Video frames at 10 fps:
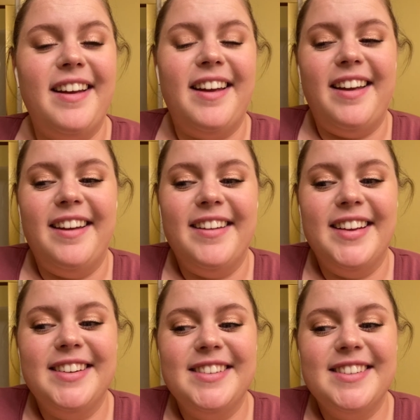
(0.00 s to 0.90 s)

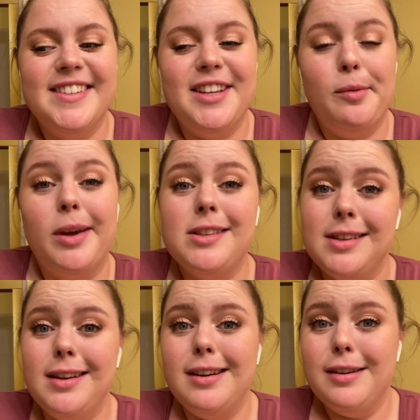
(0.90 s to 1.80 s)
and you might
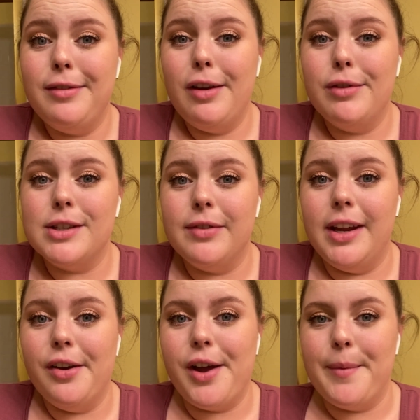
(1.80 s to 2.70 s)
see it in a favorites
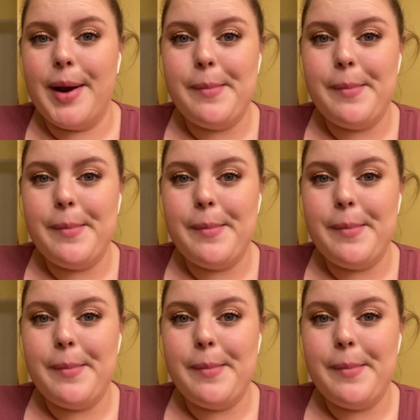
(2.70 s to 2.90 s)
video coming up.